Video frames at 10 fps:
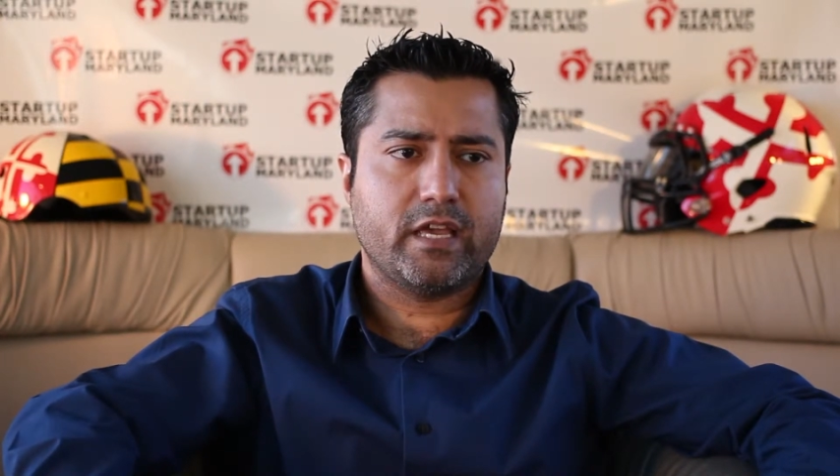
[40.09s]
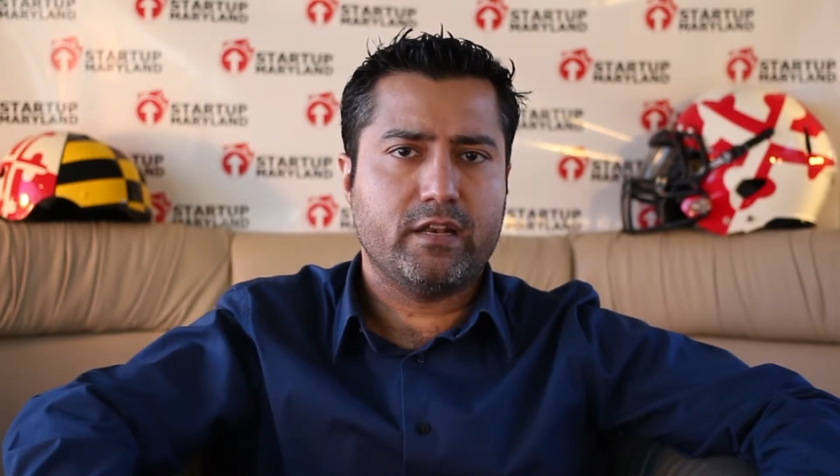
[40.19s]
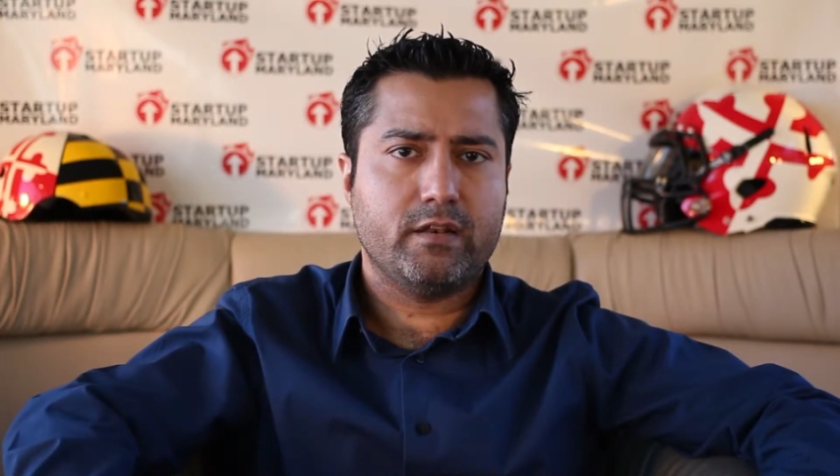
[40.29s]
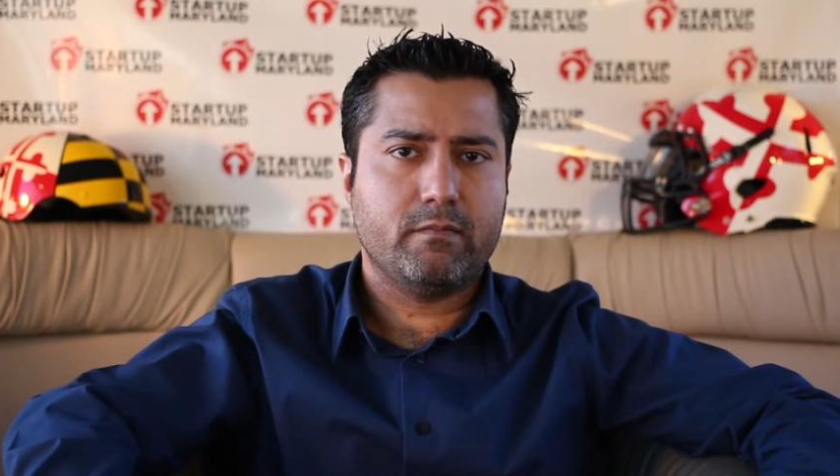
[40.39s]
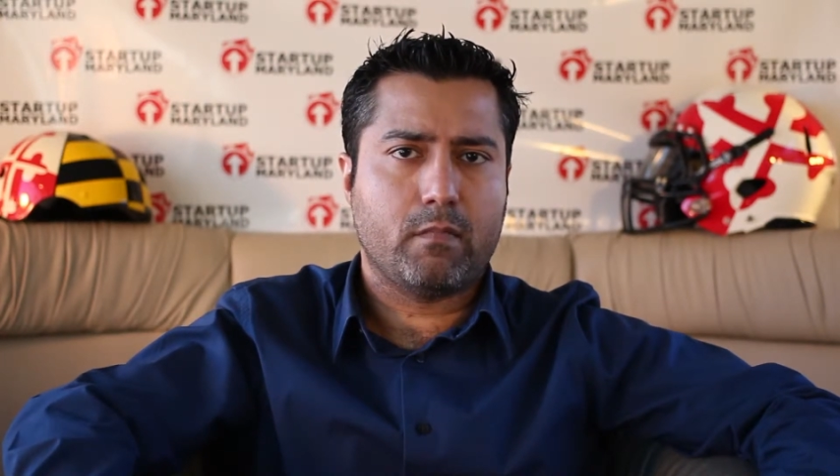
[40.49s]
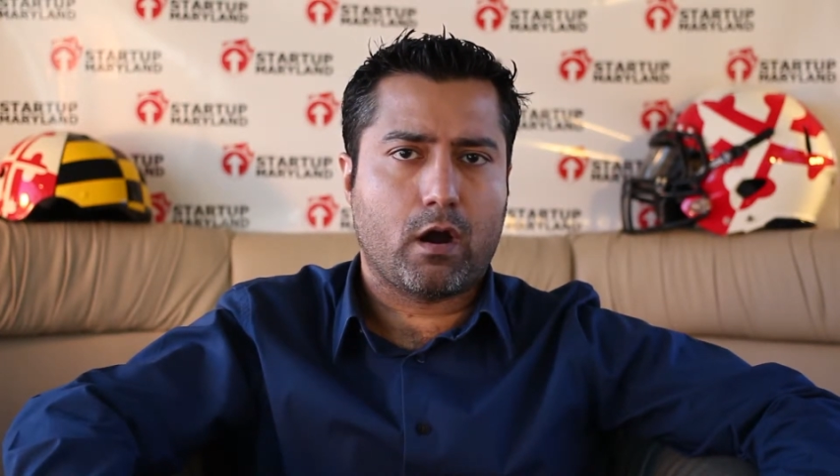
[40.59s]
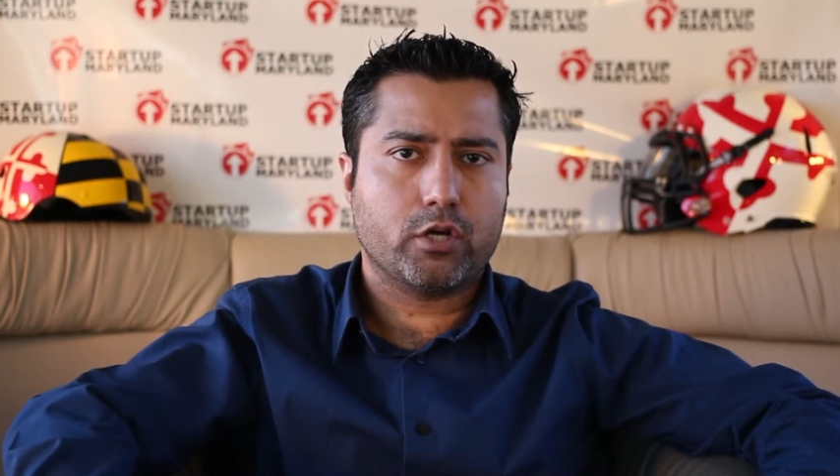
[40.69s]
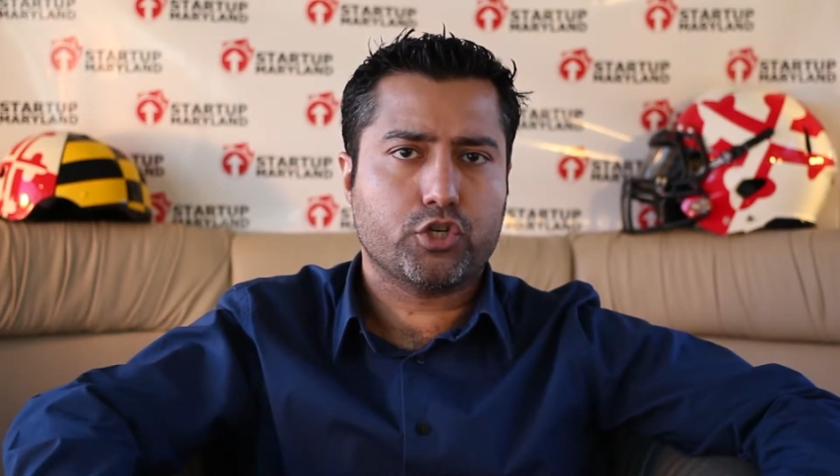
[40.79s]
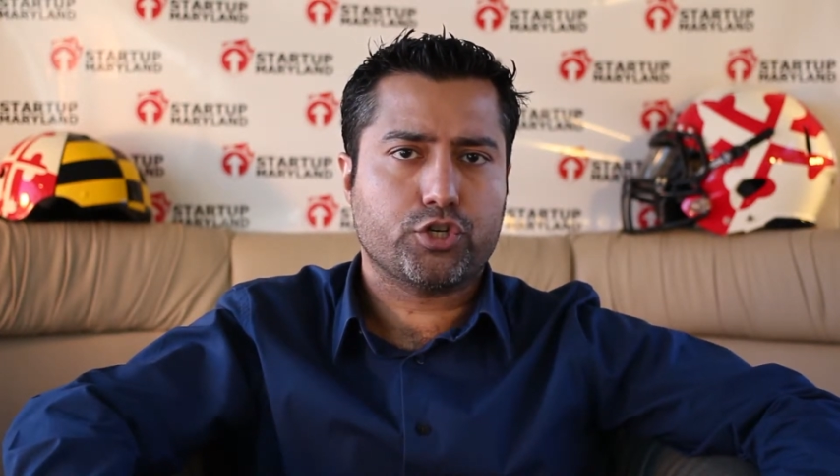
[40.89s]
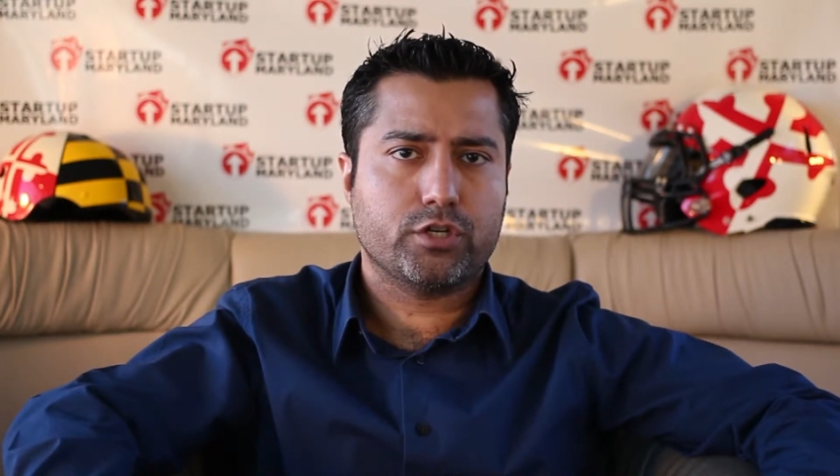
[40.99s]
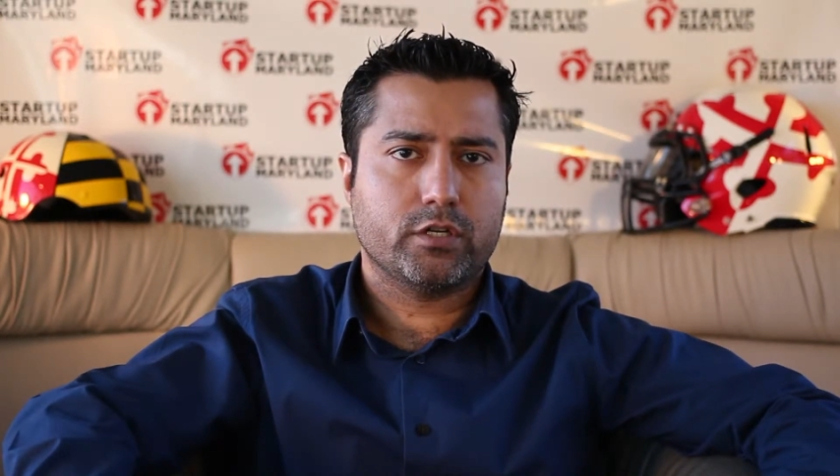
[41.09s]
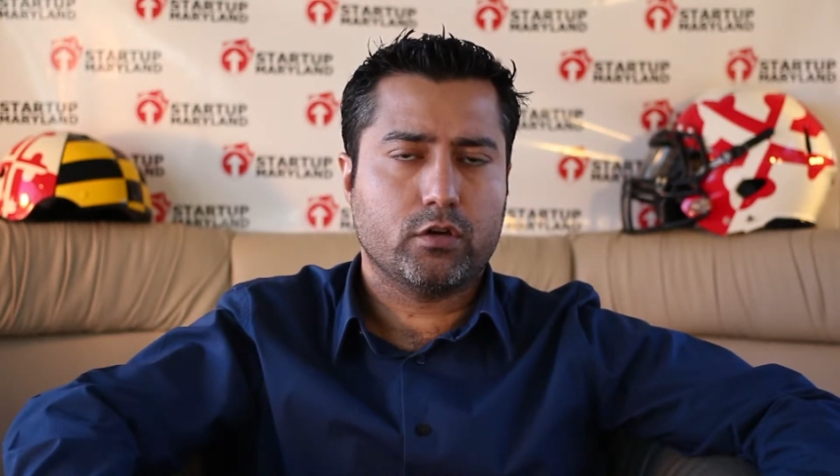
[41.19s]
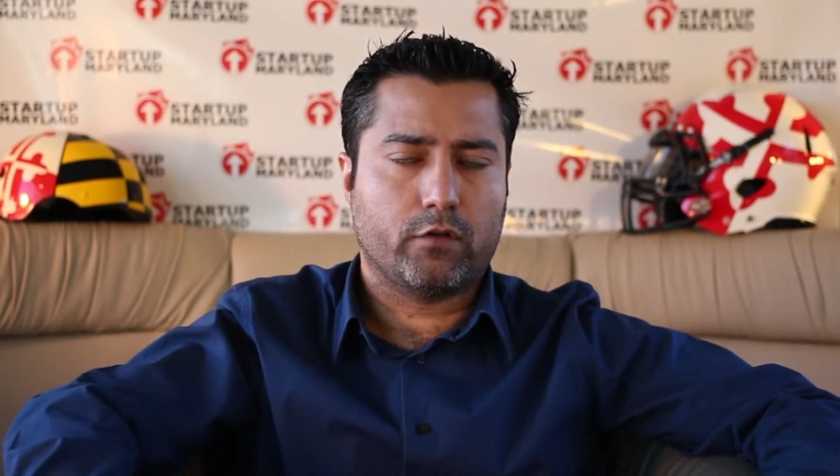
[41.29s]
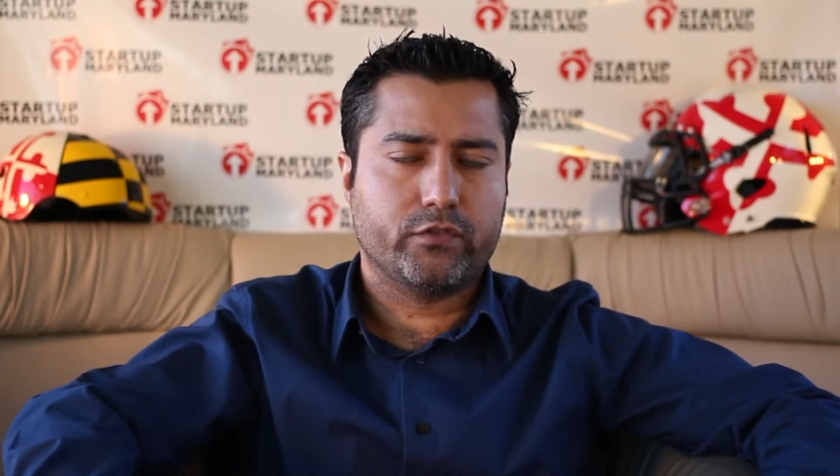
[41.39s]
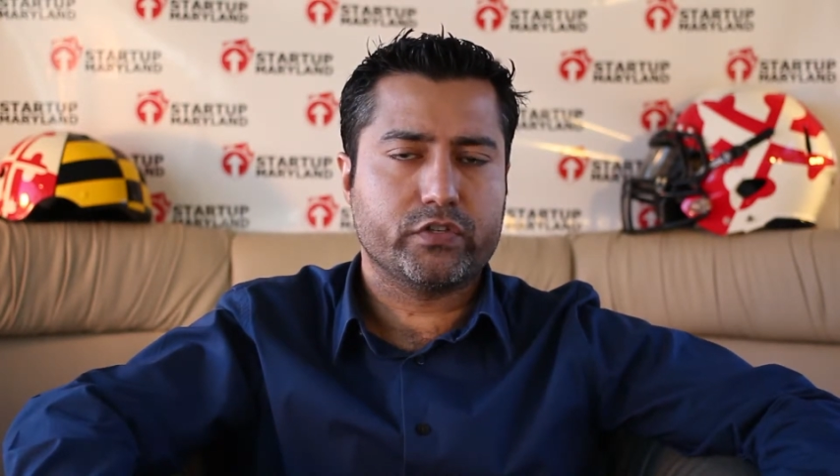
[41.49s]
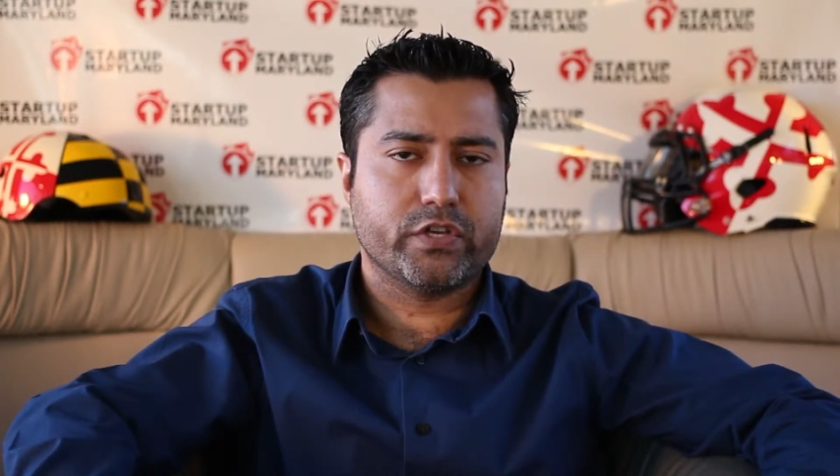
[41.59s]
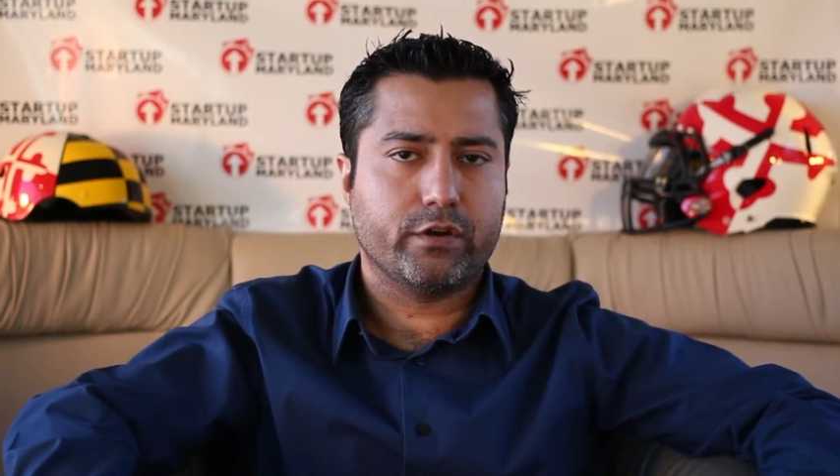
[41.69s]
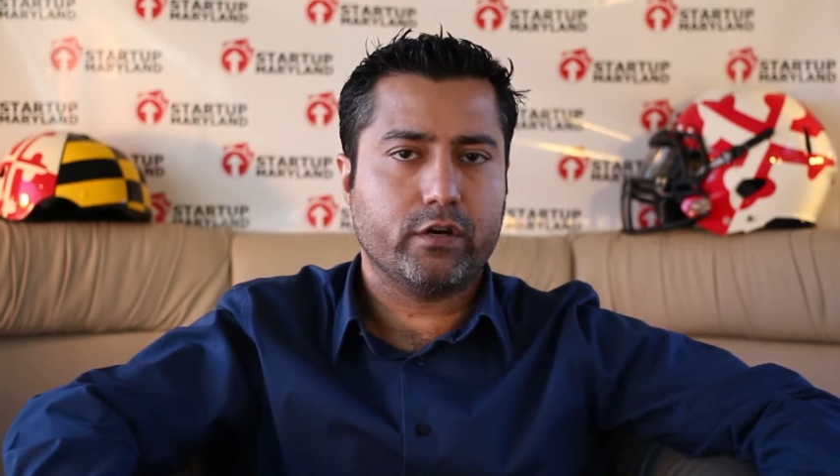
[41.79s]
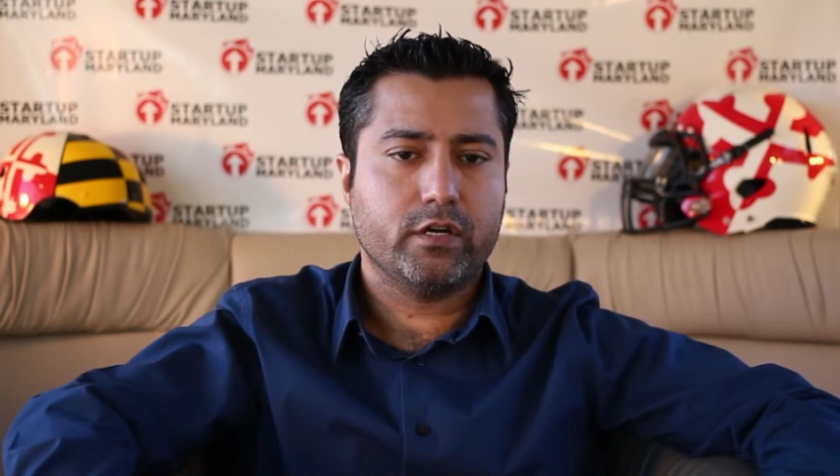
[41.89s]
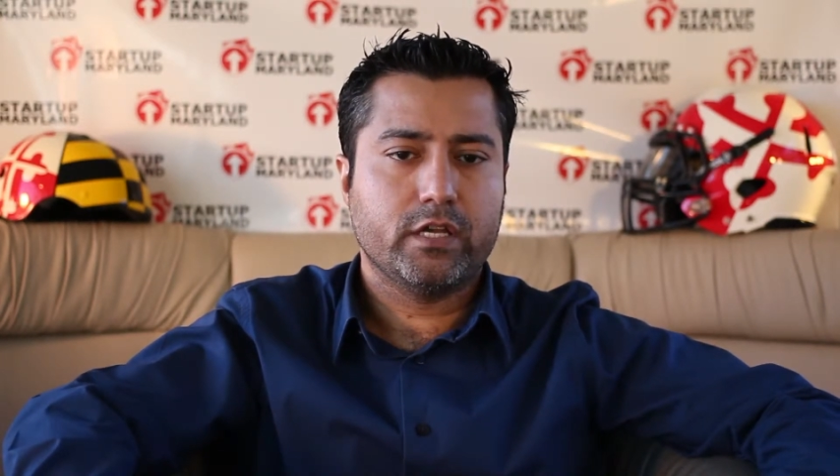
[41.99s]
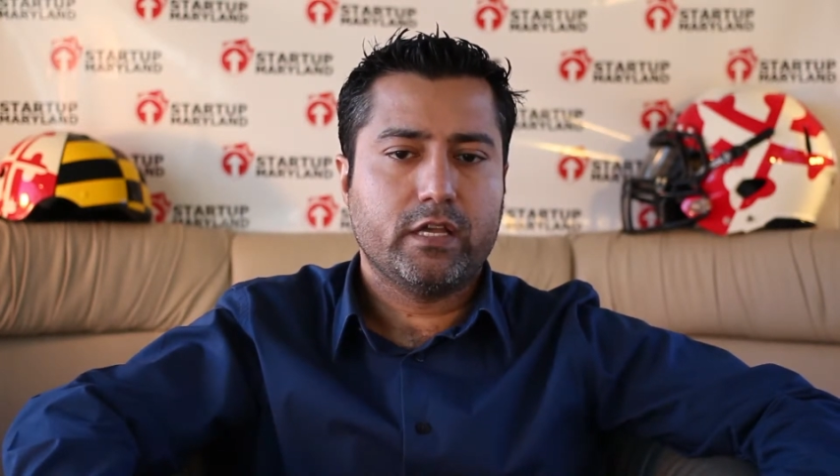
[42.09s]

in March of this year,